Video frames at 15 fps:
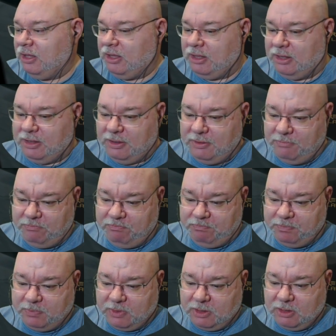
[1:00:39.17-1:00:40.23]

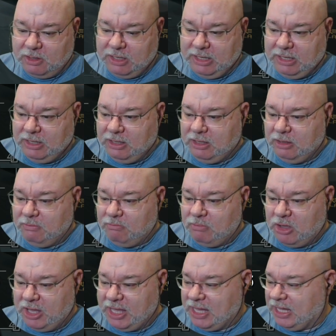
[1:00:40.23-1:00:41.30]

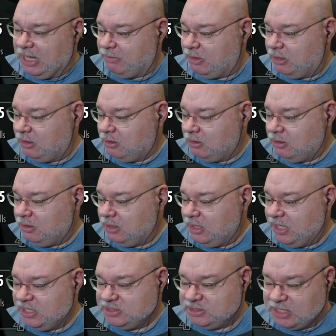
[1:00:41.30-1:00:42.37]
my armor
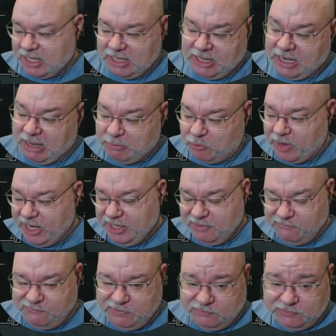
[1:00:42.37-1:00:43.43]
is an armor rating
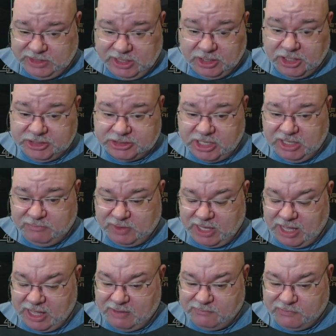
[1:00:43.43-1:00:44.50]
on 50, and I don't even
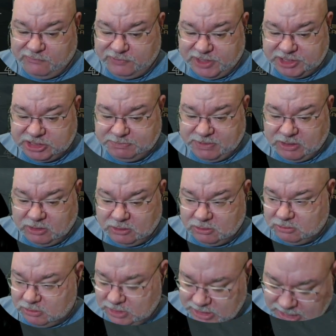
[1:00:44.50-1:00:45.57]
have a flesh spell
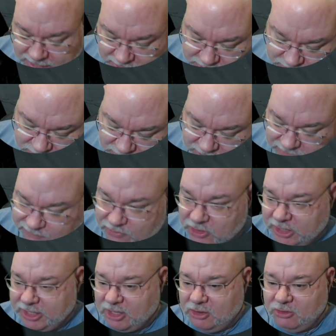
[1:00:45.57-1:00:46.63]
yet. And if
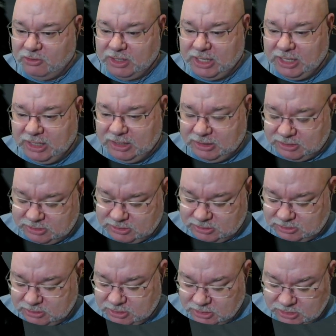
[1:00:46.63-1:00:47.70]
I go and,
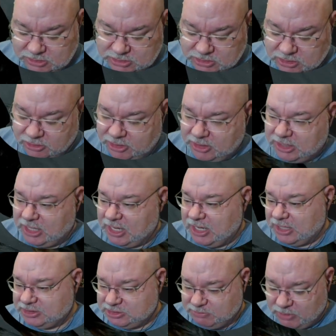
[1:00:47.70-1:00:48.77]

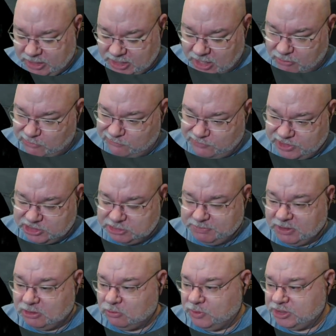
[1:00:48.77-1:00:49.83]
cast my current flesh
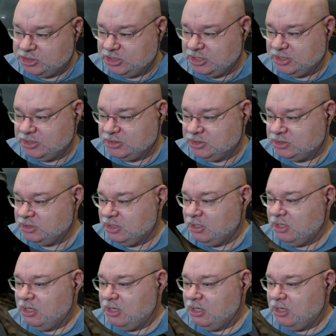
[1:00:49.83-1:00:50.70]
spell, which is